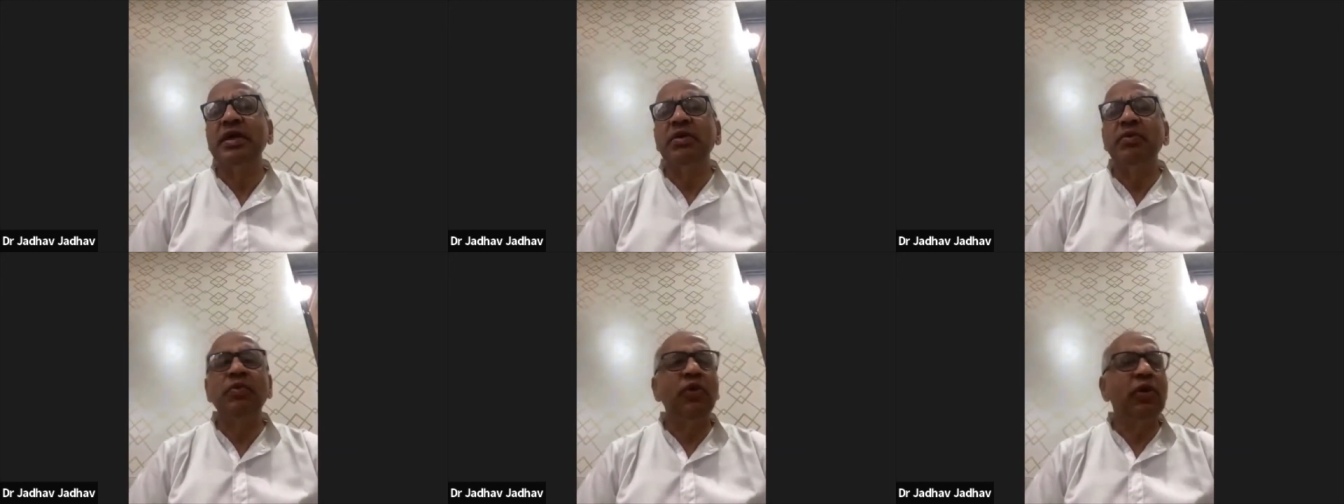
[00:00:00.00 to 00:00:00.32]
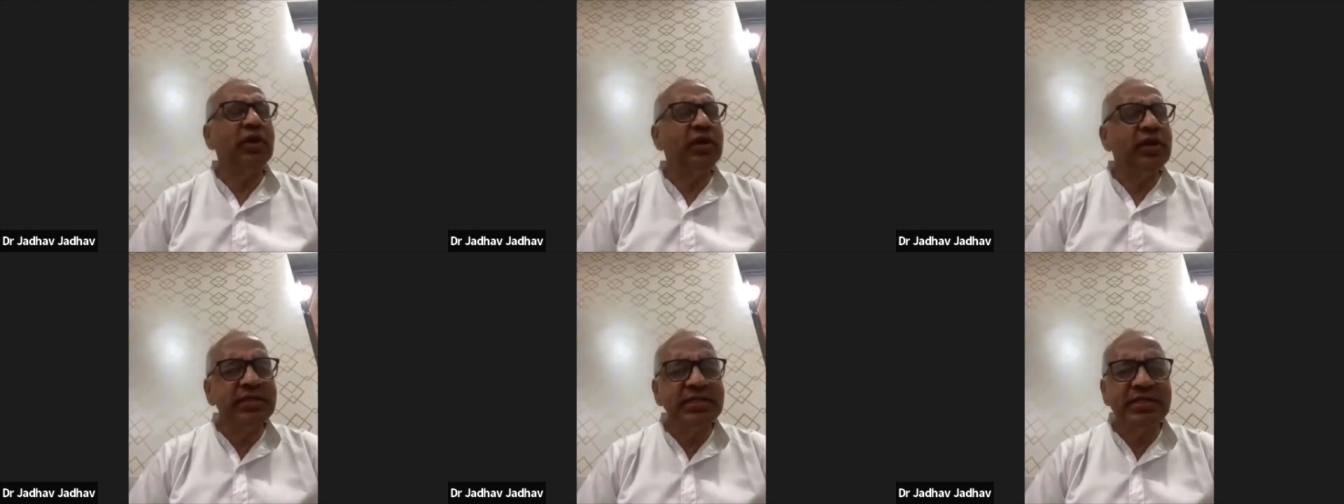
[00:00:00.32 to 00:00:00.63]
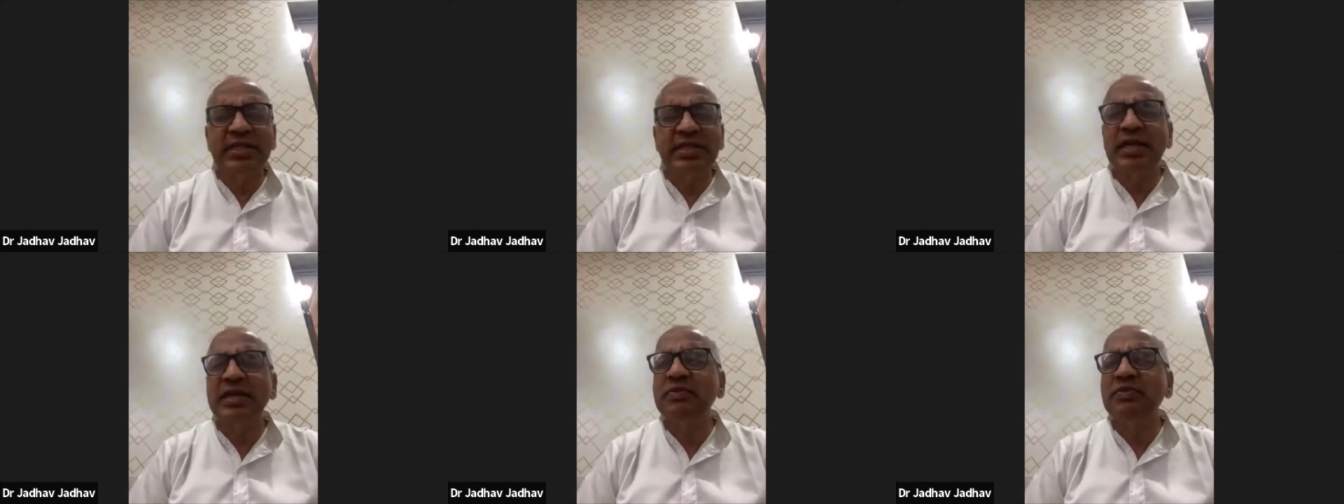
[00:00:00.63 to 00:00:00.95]
What does
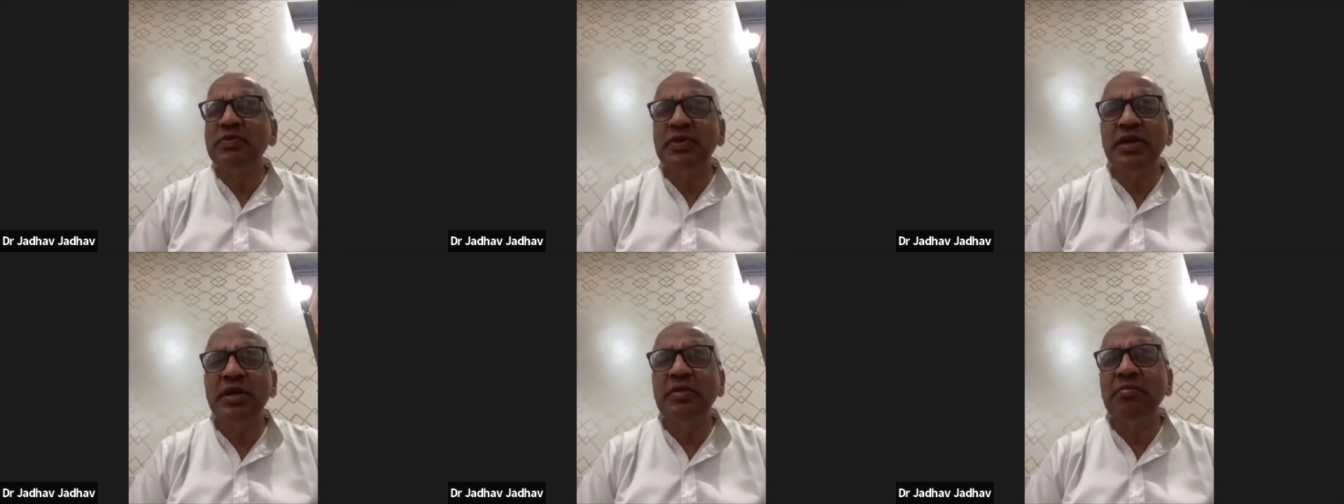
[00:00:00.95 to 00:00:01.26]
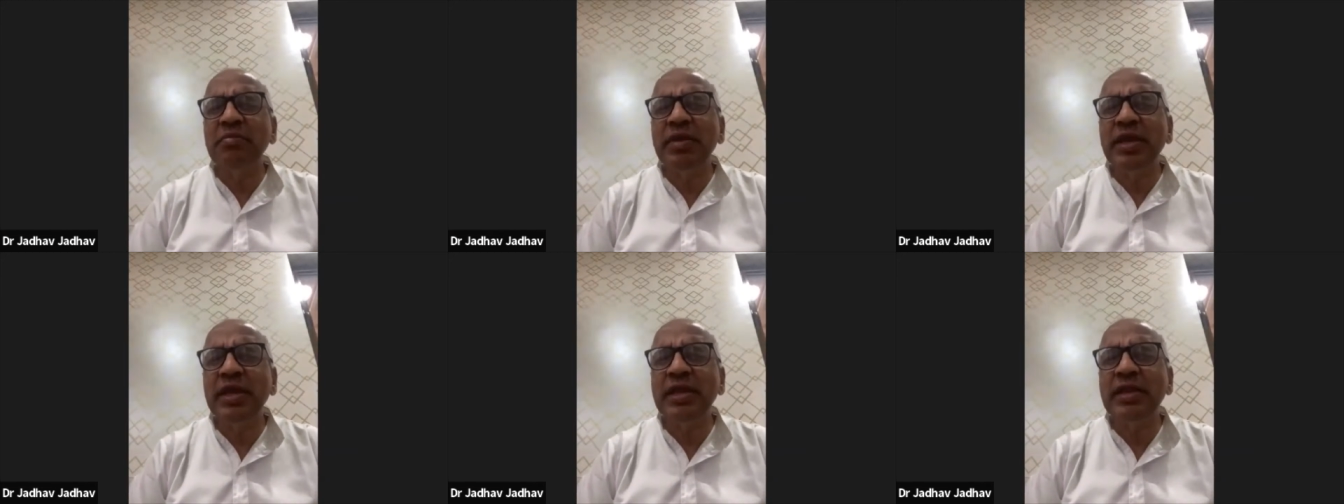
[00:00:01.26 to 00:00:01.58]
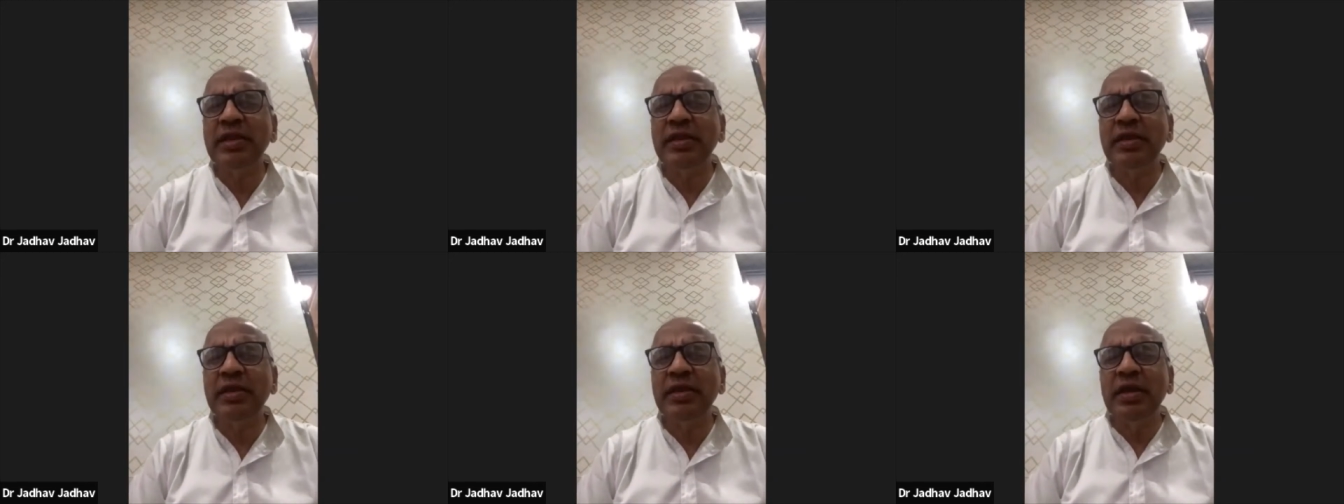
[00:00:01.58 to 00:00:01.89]
that word
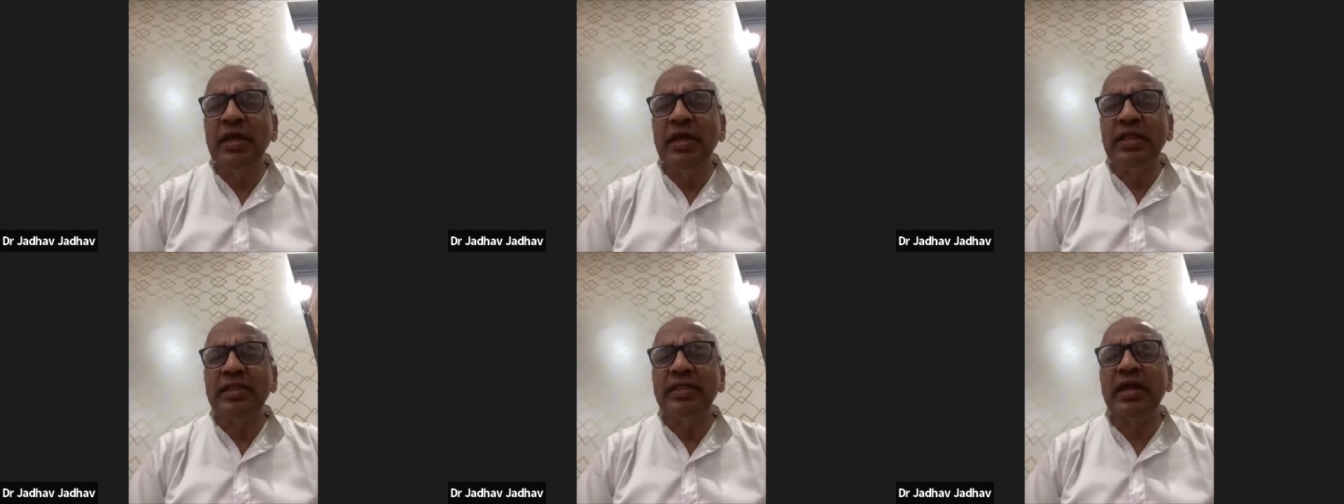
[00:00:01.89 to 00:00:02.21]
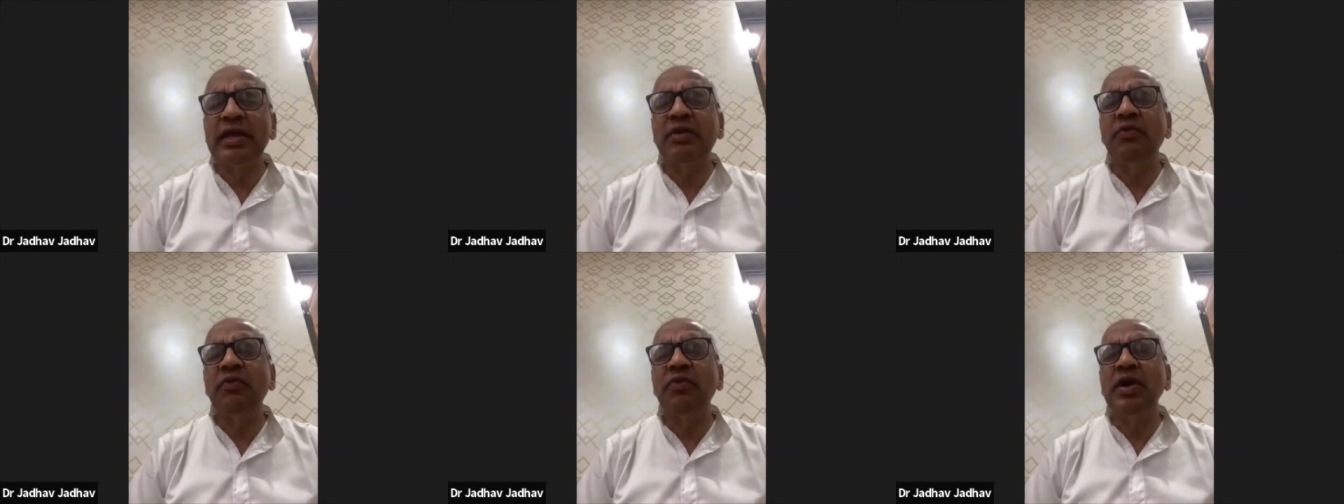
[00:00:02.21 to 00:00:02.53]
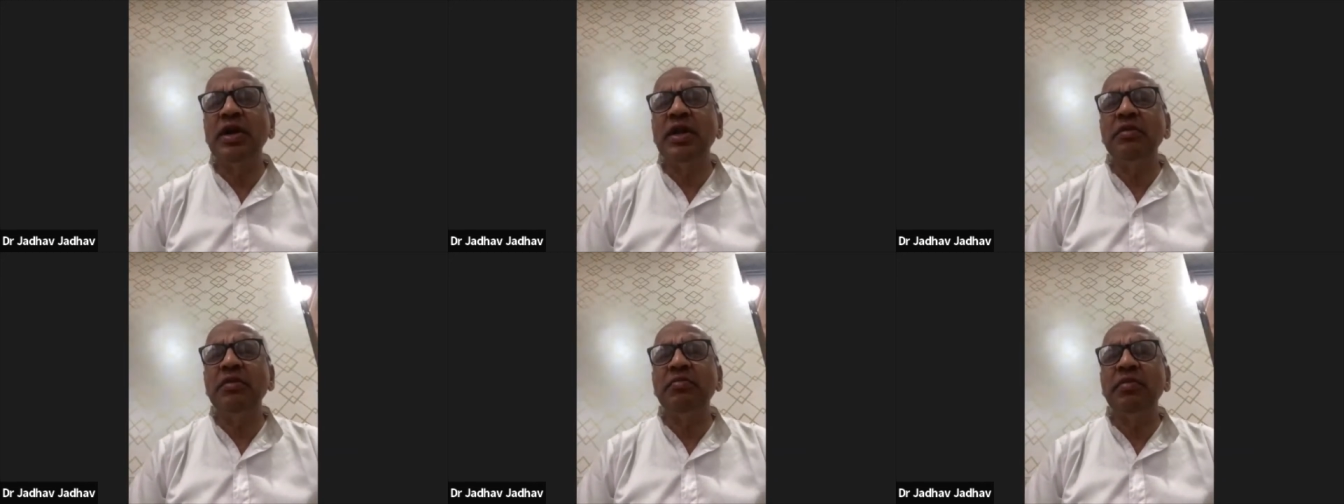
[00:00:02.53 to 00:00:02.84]
mean? That
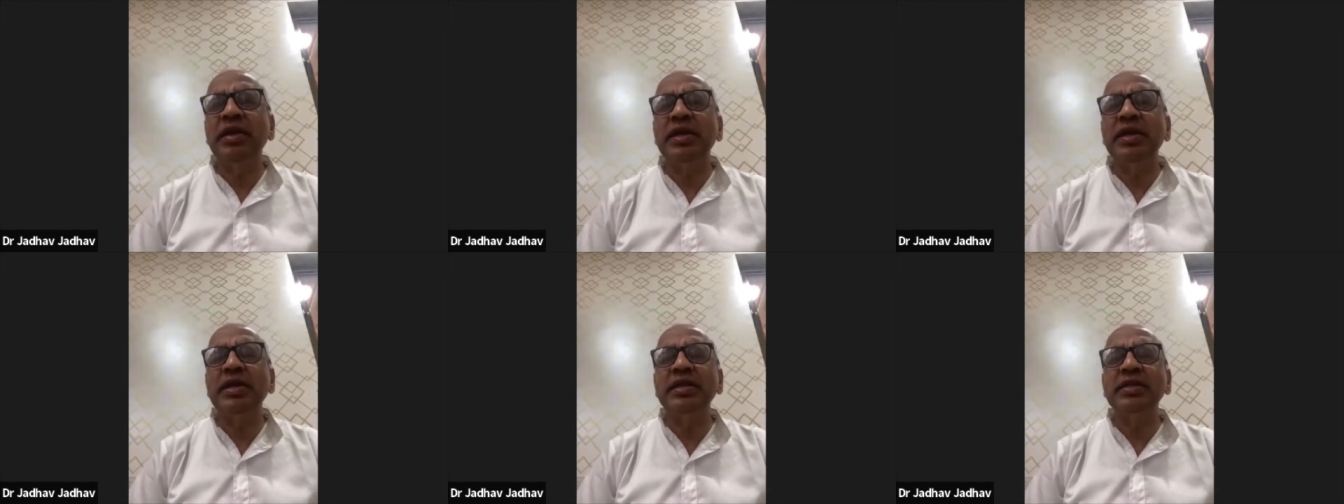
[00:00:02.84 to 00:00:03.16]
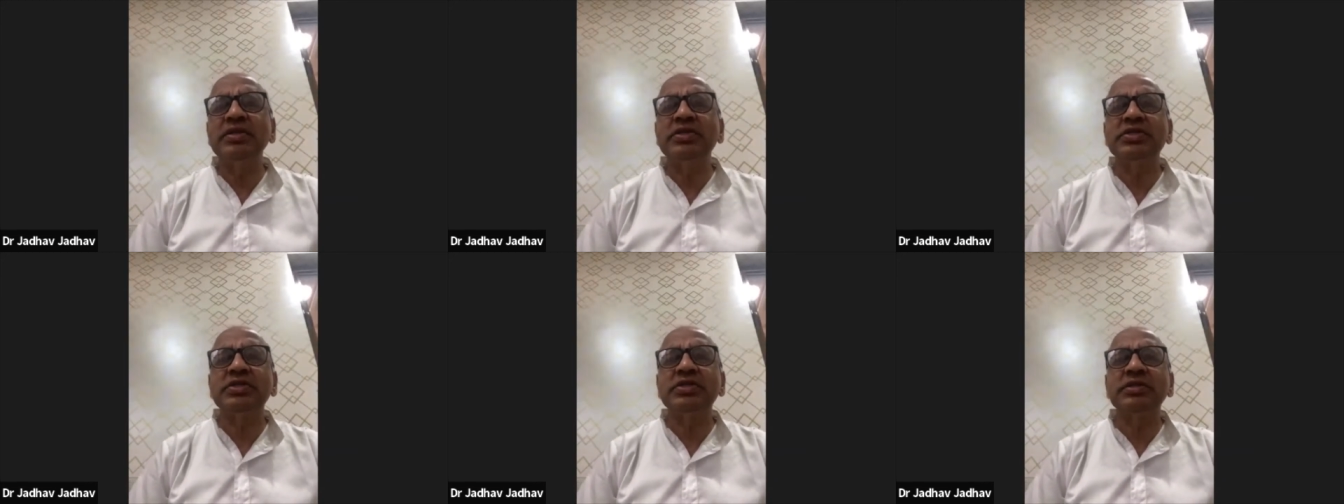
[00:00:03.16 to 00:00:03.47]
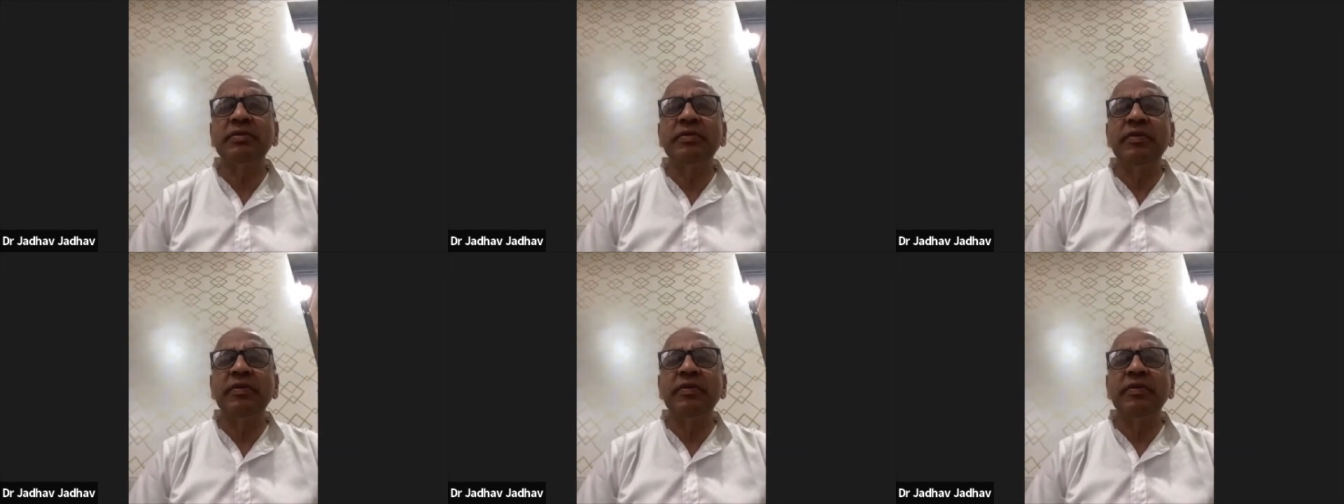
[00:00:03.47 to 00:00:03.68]
word means